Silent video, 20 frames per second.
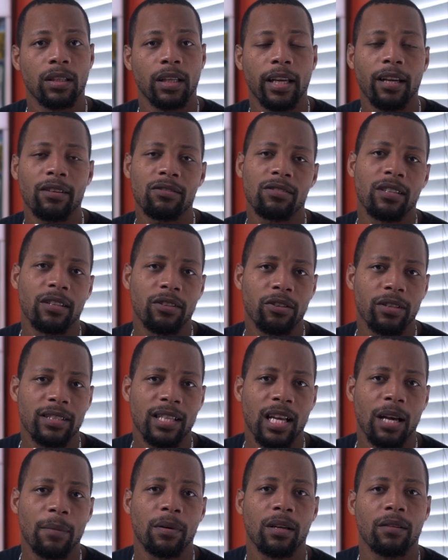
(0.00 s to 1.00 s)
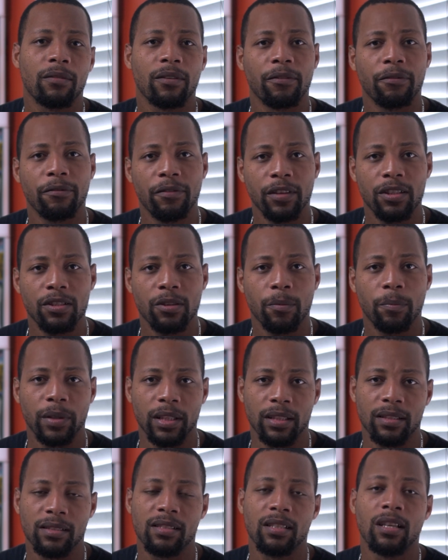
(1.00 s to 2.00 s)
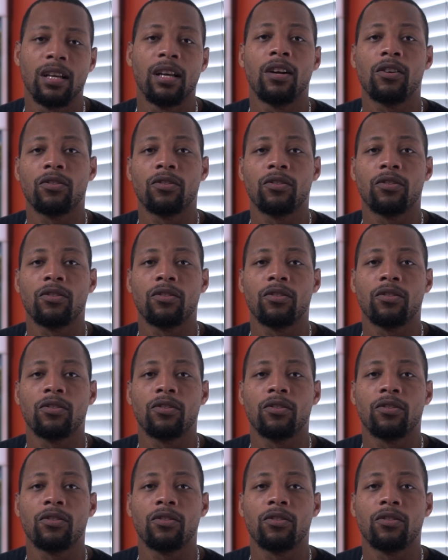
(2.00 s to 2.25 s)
Here's another example of a feature piece.